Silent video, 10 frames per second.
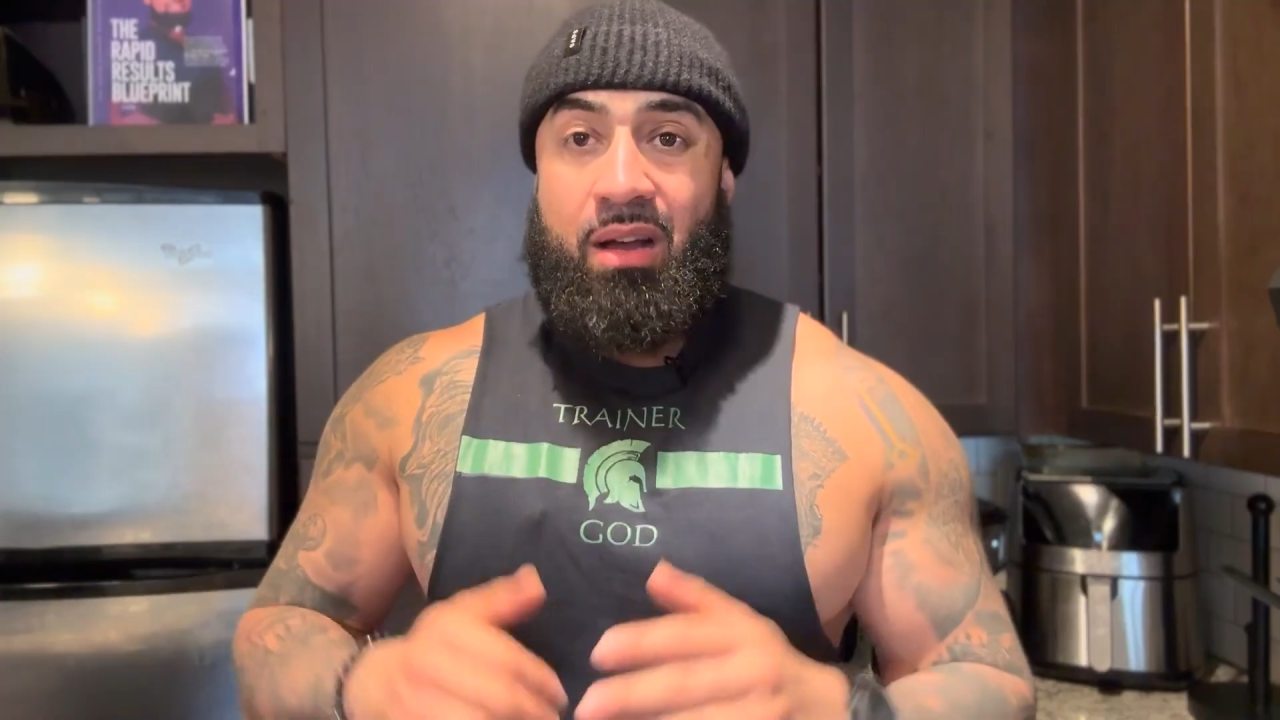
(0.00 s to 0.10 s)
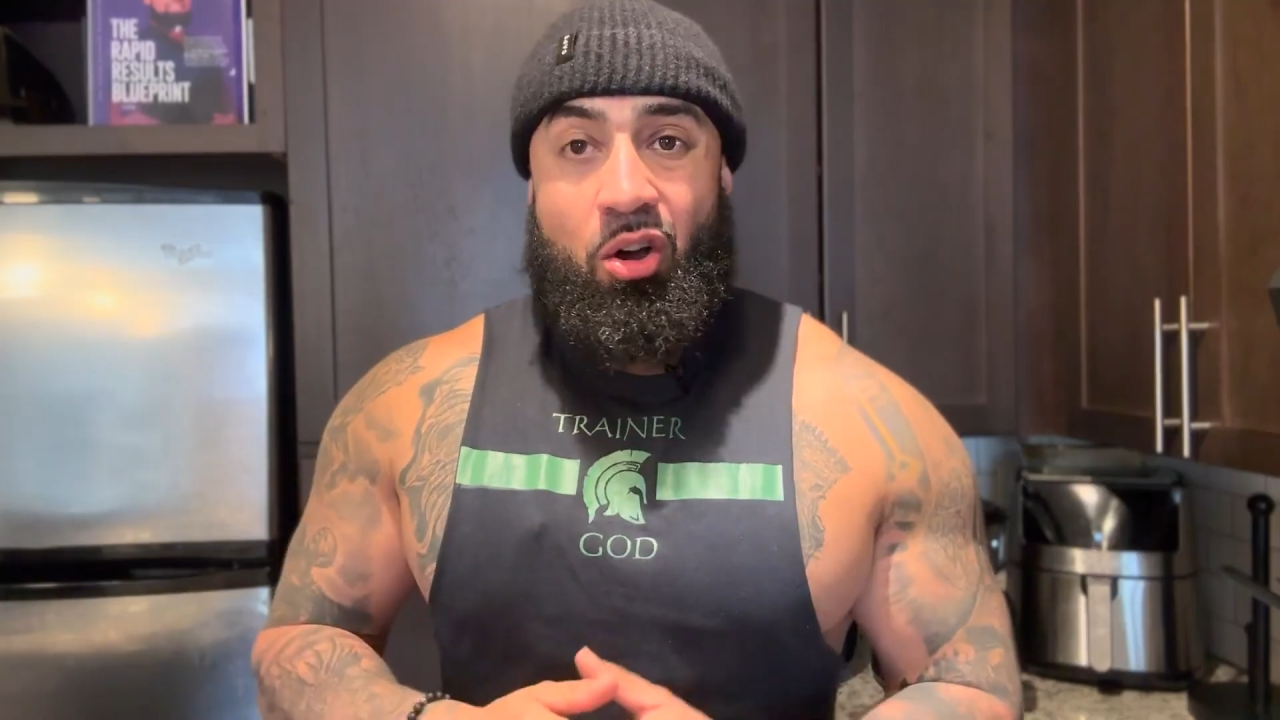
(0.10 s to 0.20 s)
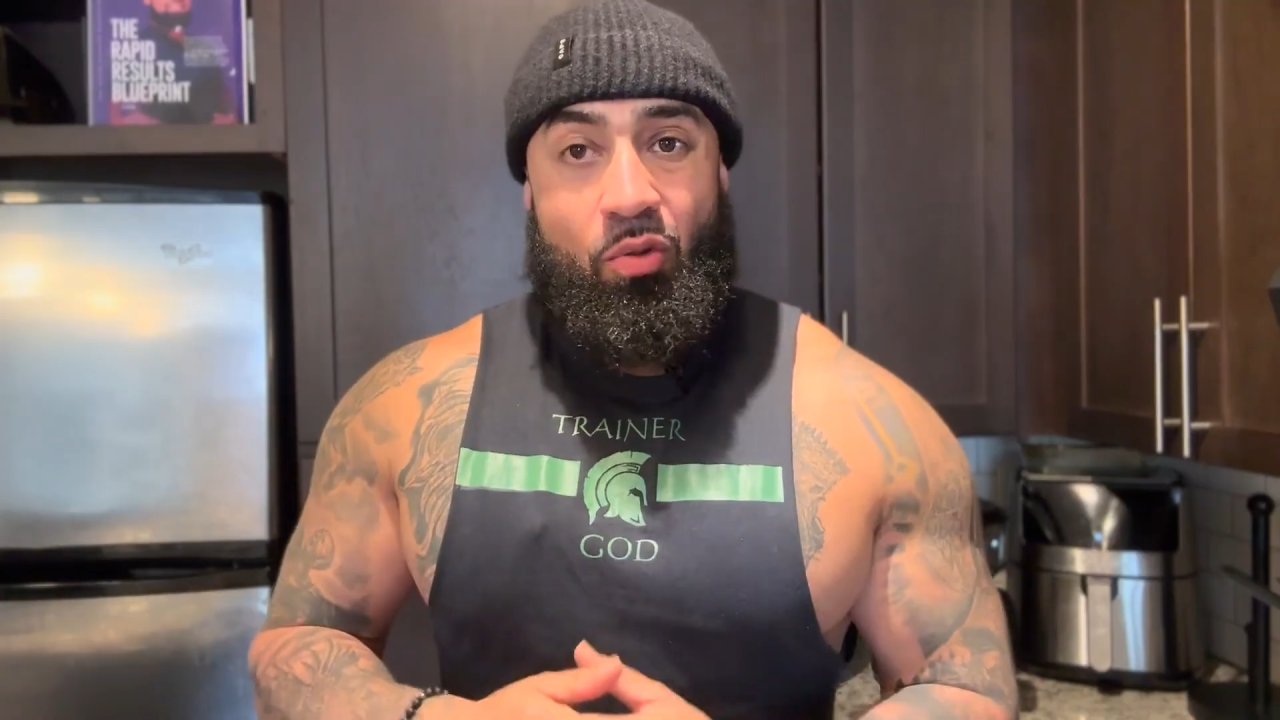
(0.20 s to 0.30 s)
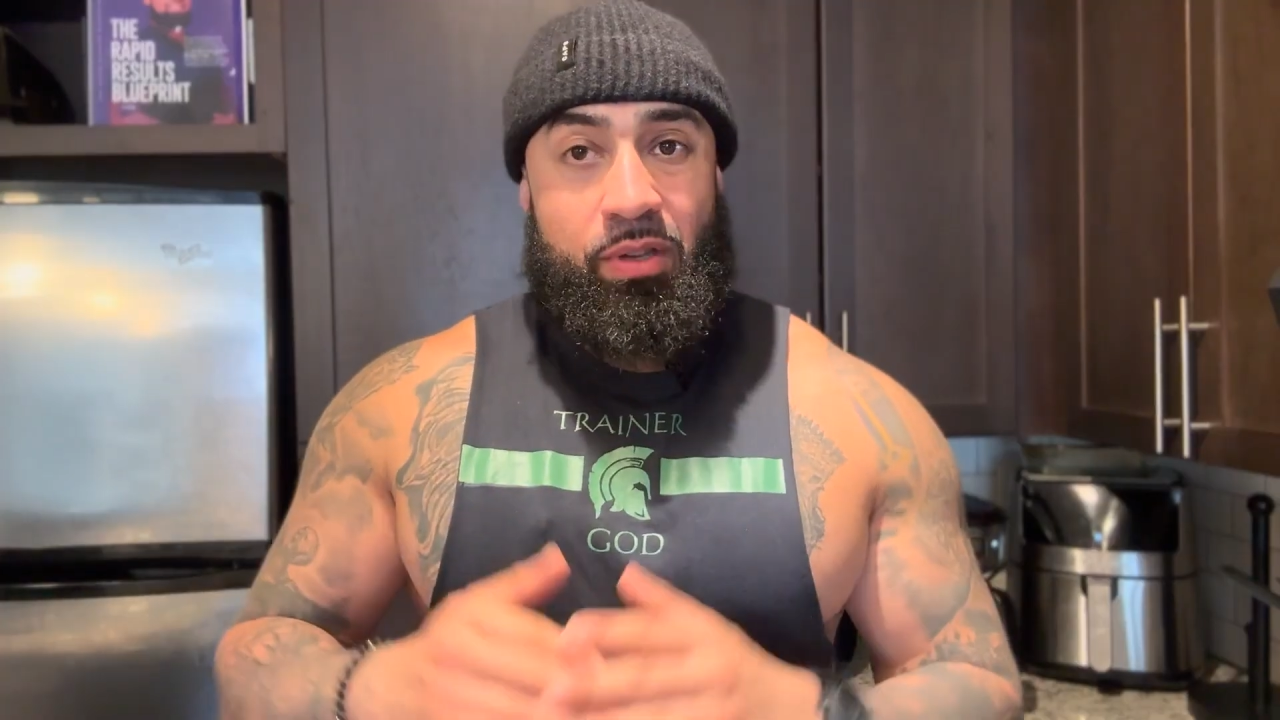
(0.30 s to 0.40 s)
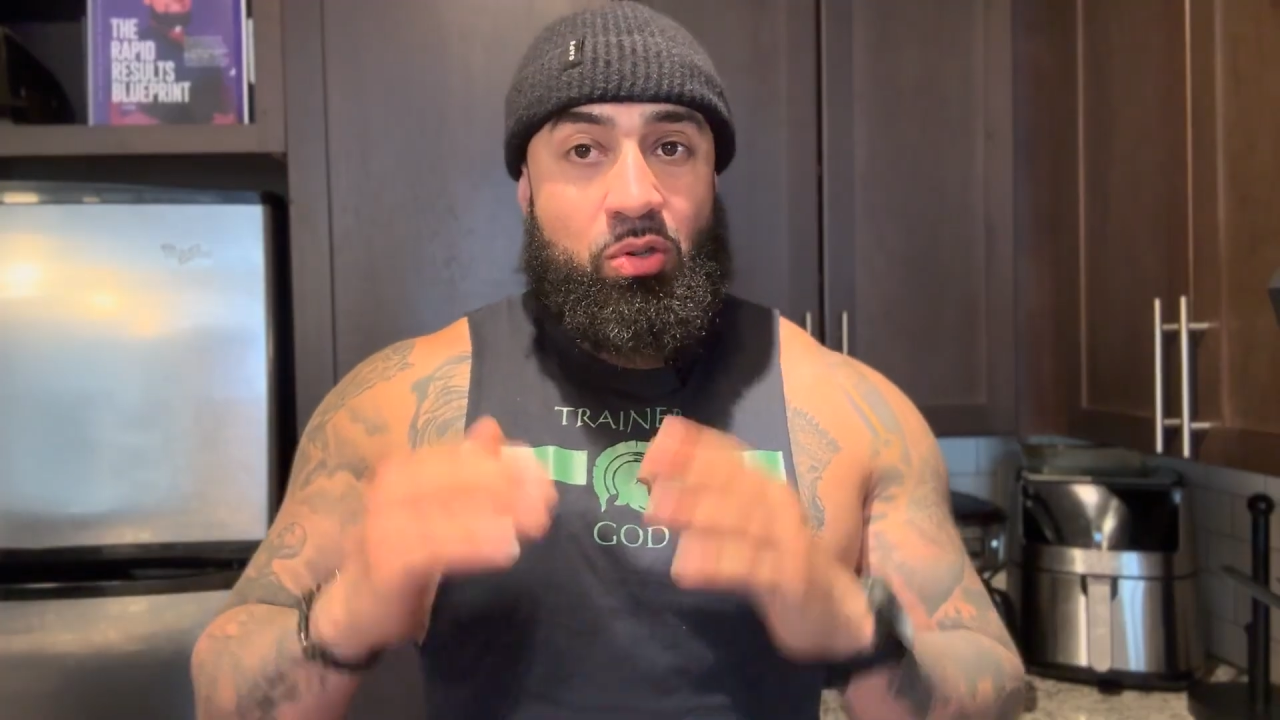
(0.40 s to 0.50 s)

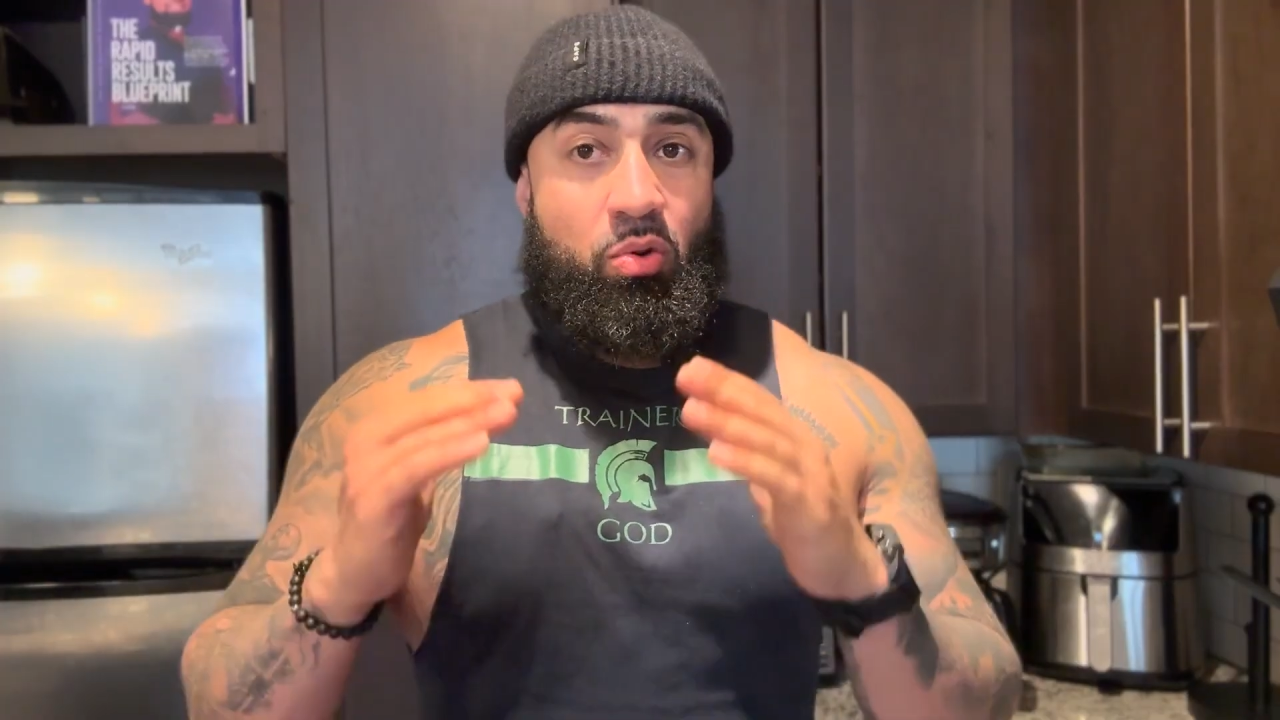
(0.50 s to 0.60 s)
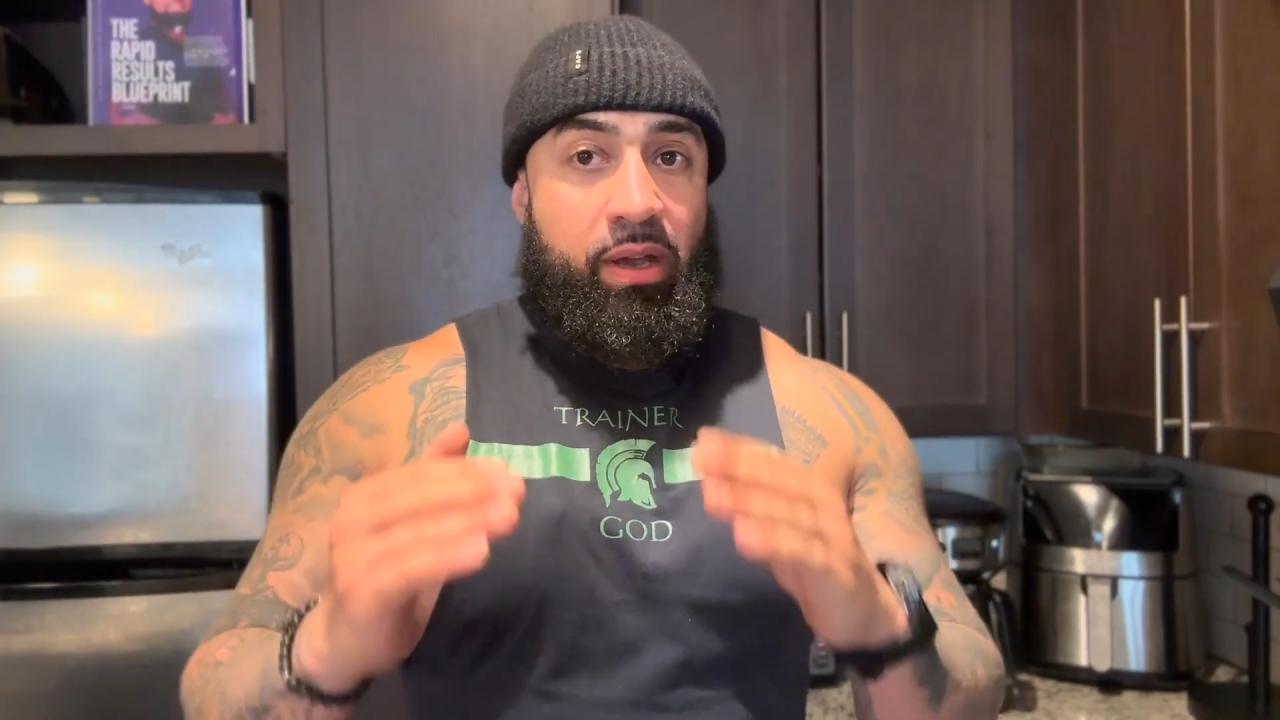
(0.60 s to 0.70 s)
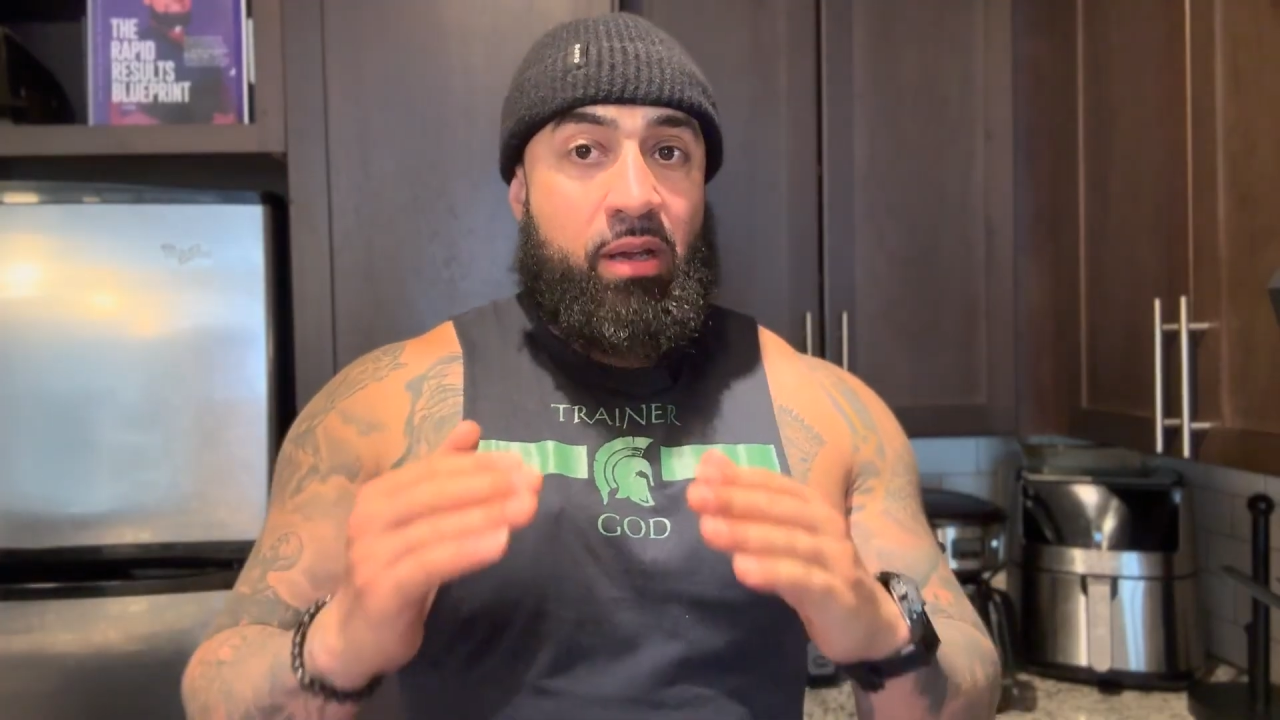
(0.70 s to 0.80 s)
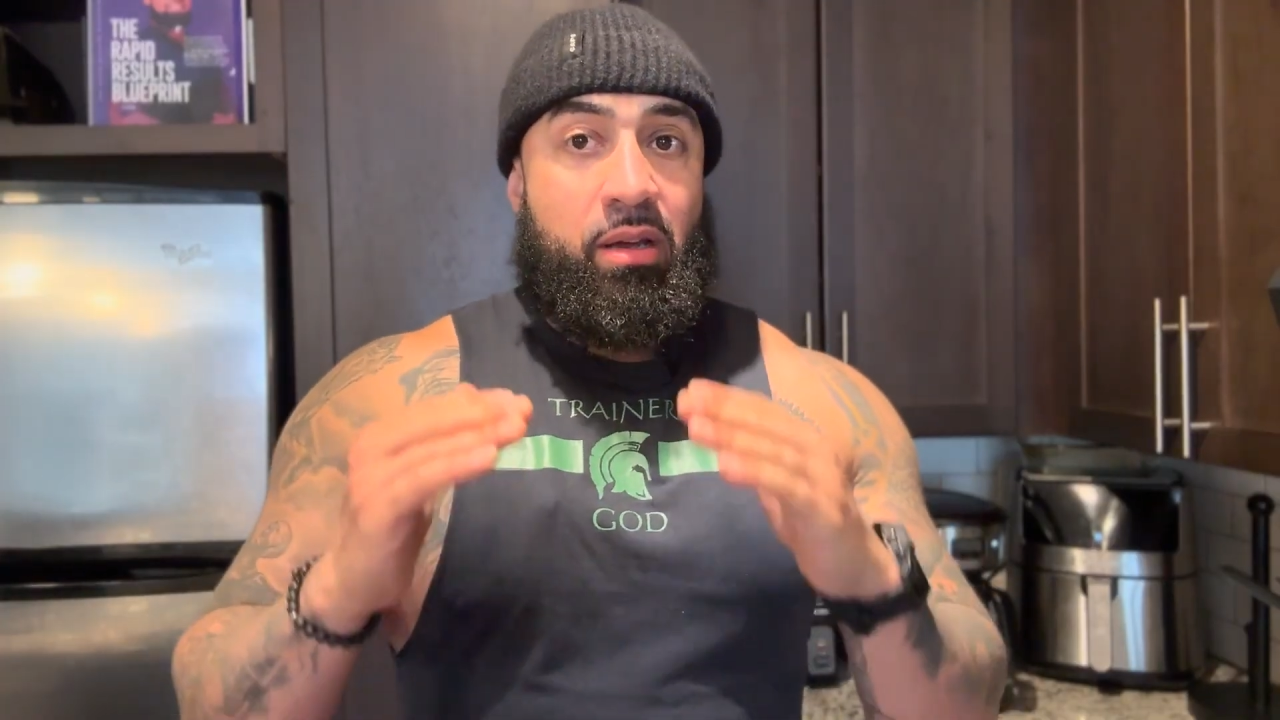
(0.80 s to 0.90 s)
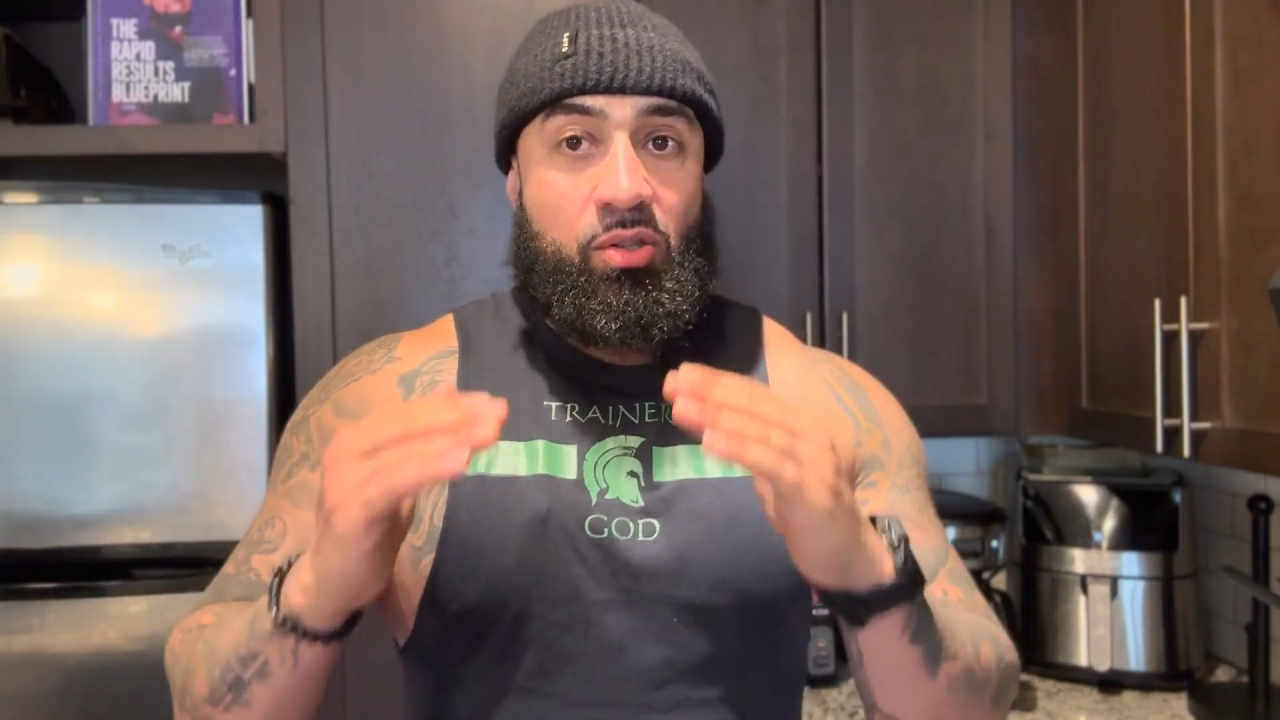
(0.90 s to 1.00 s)
hope this quick